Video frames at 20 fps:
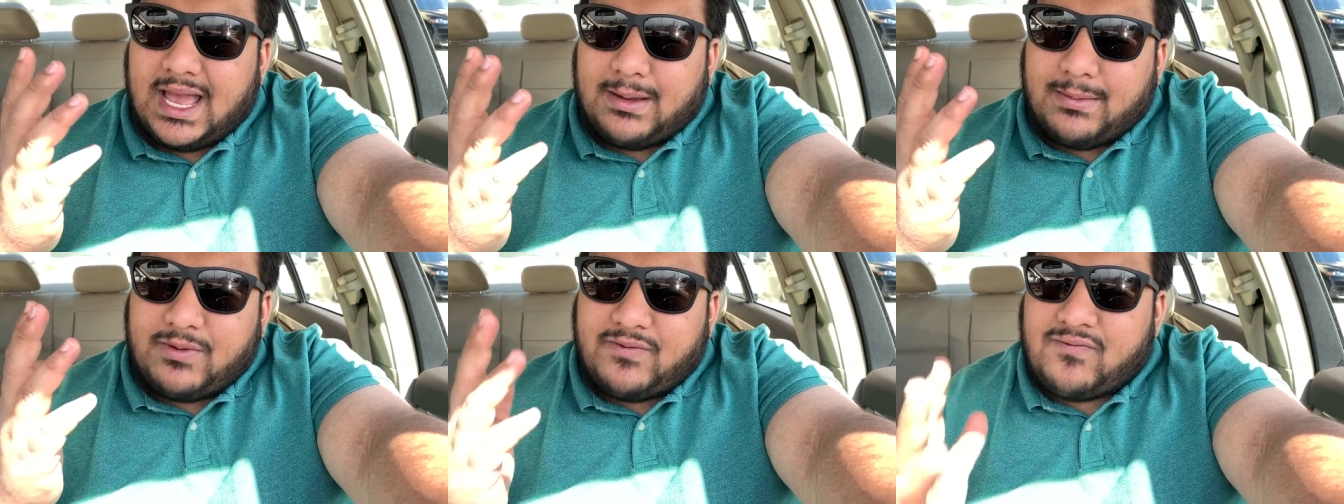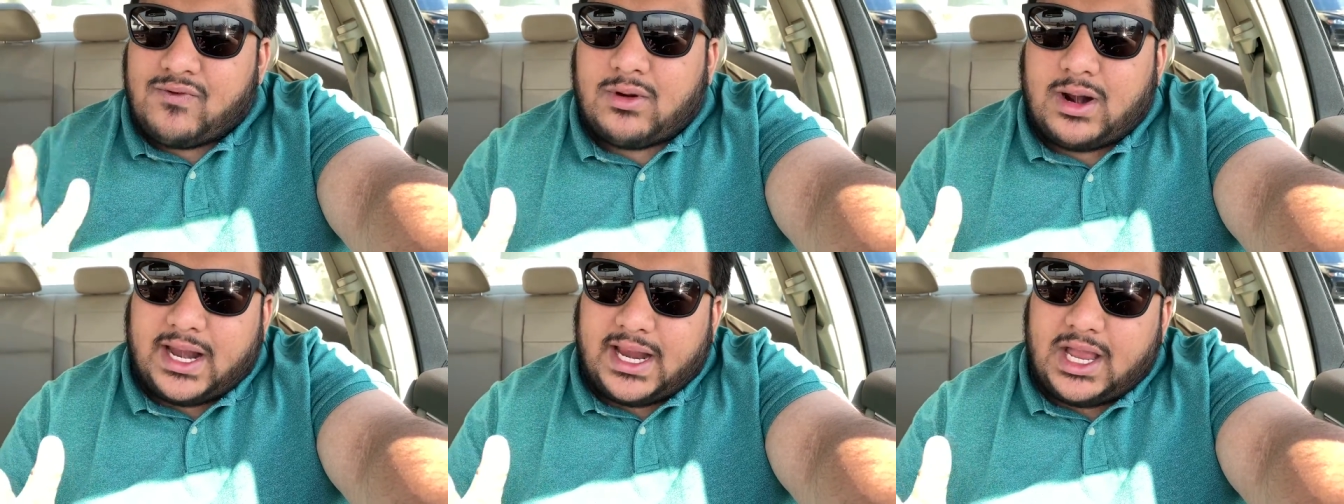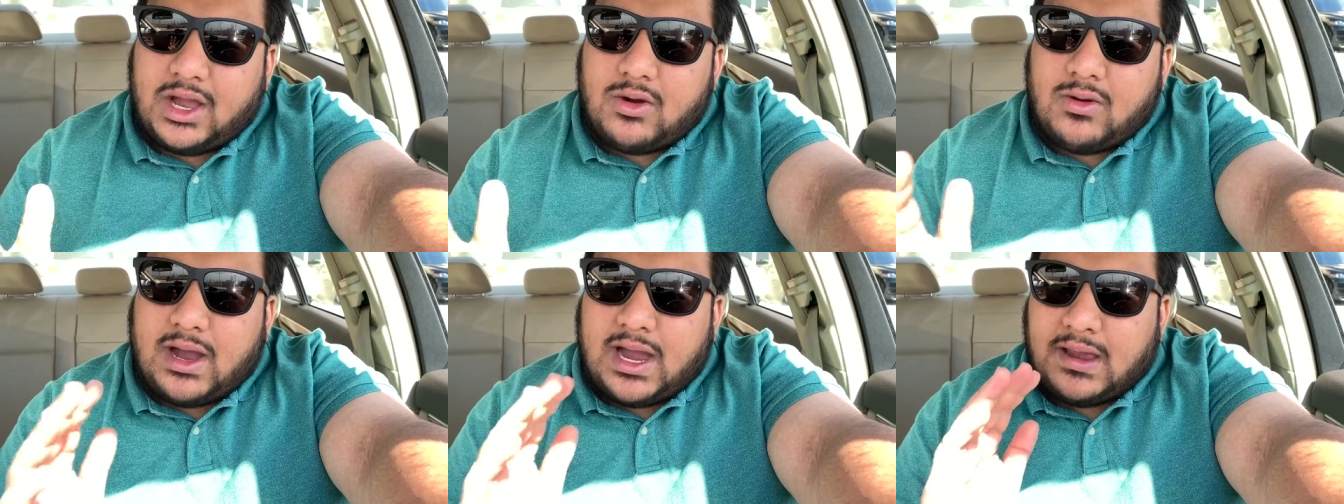before I
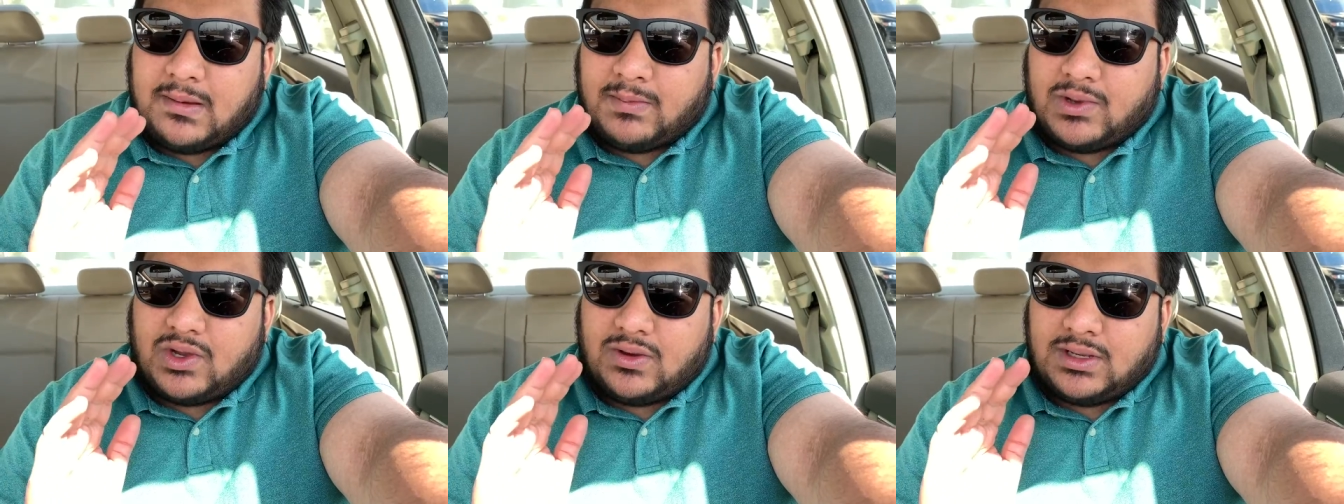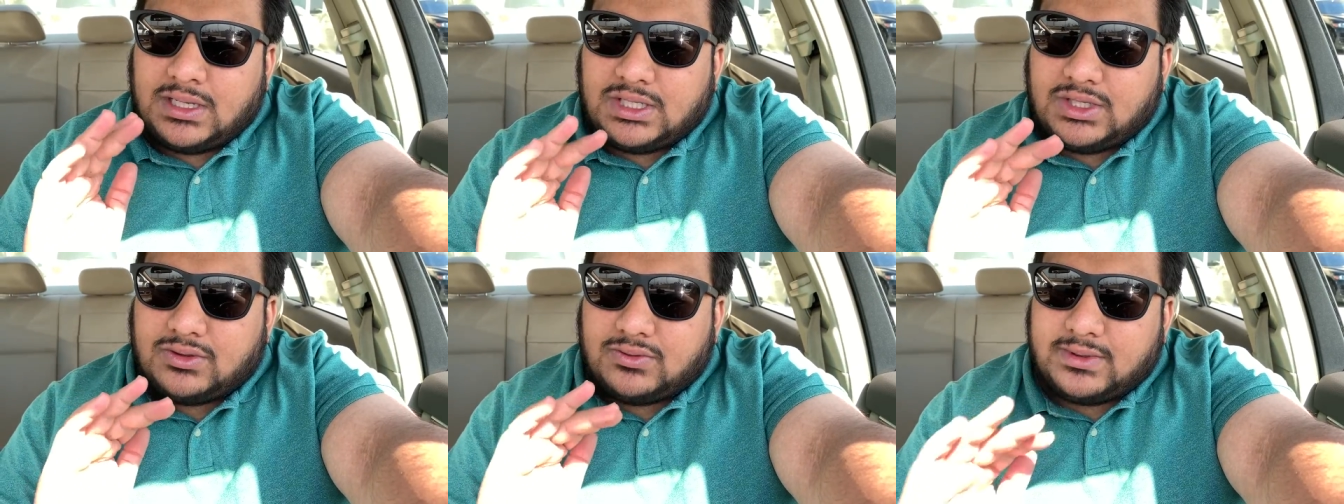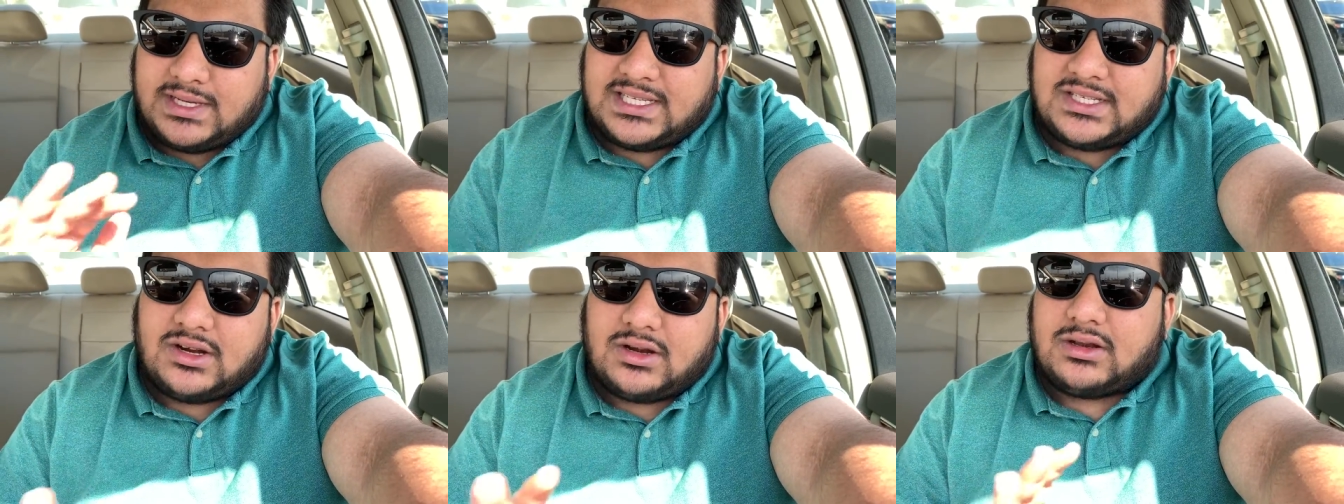go, I'm going to
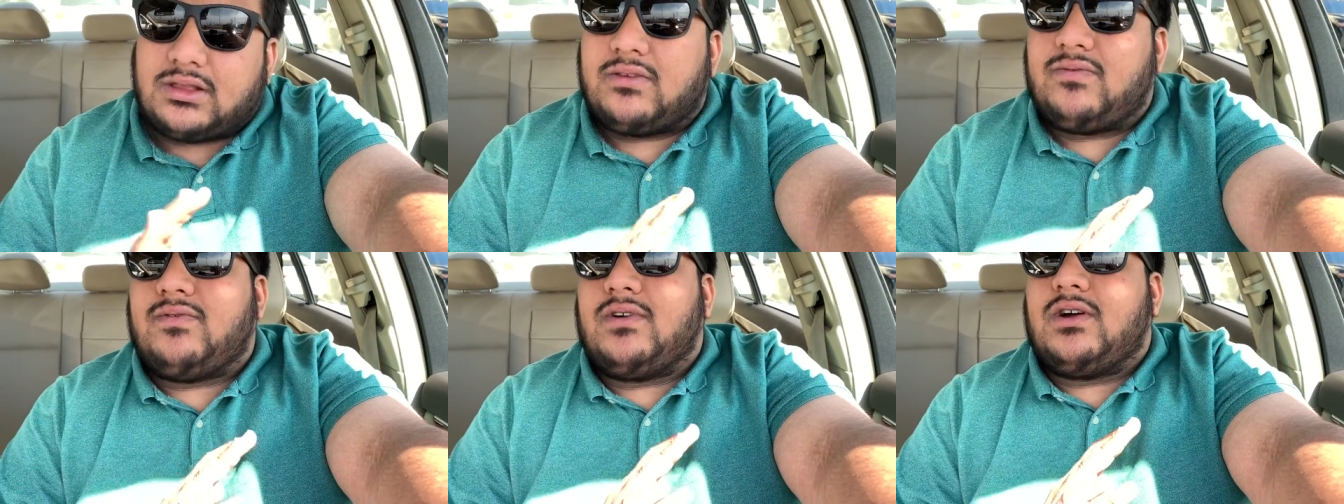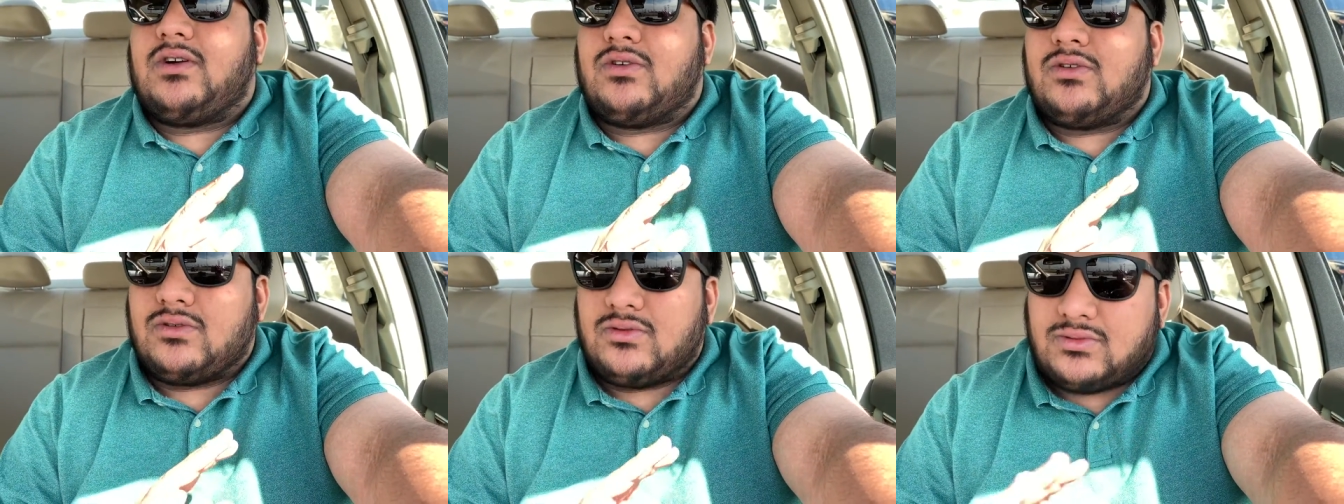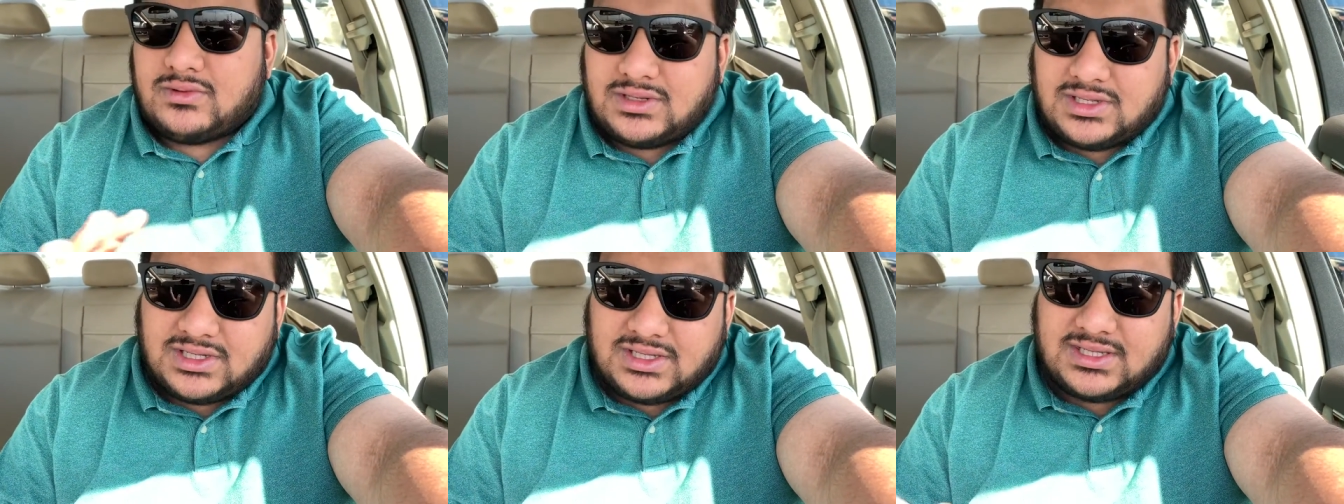restart the
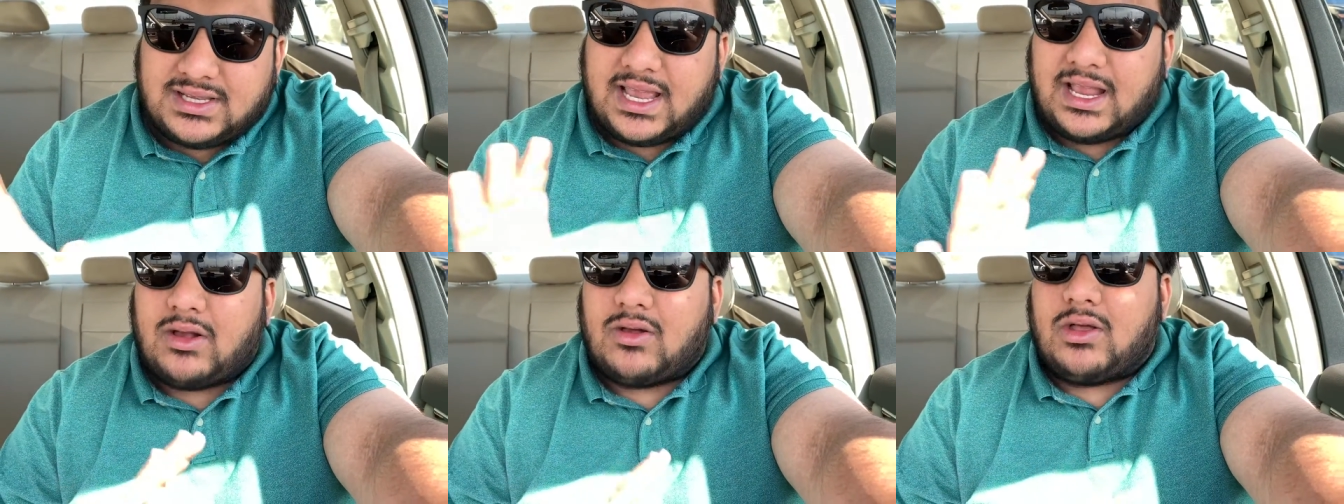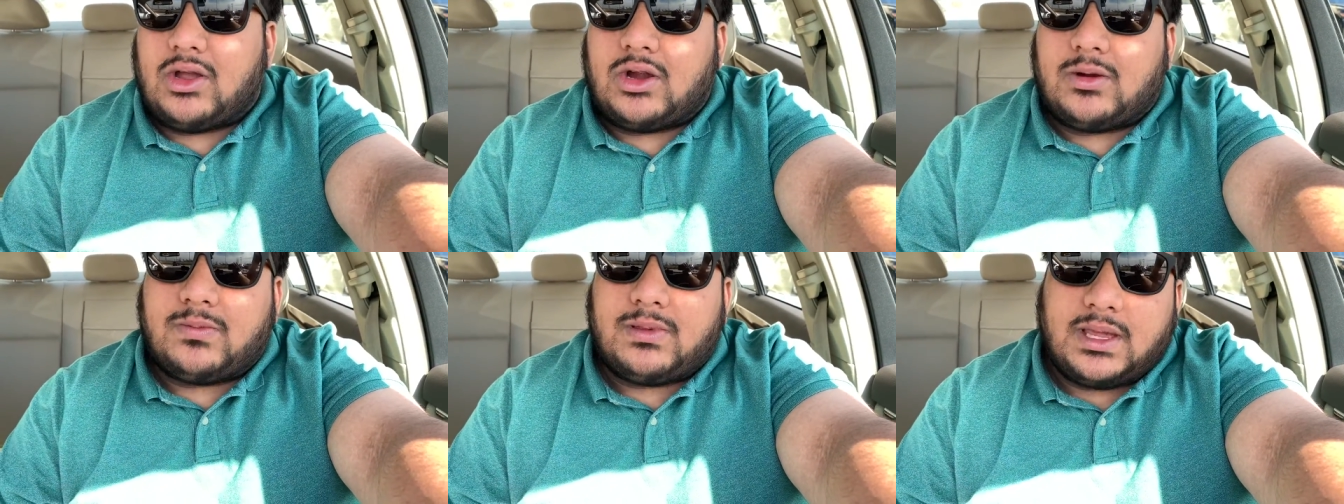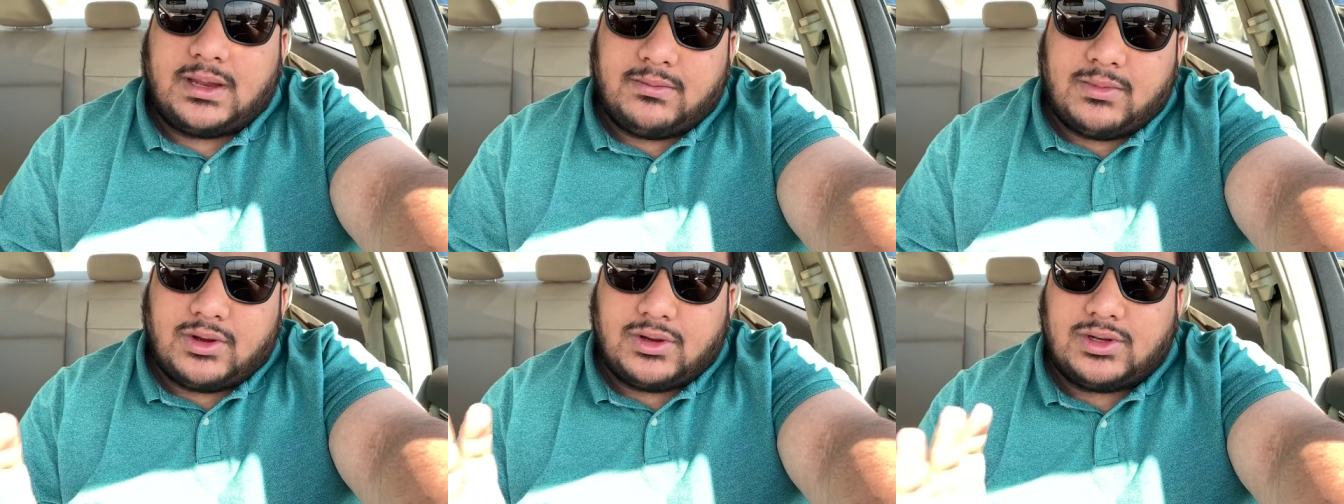phone, cycle
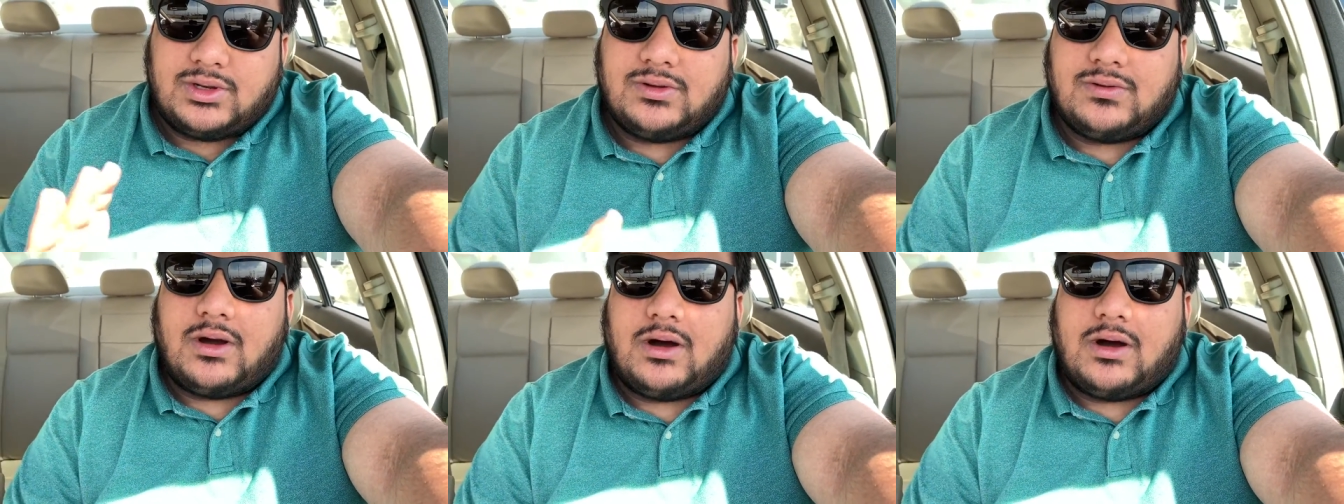airplane mode, do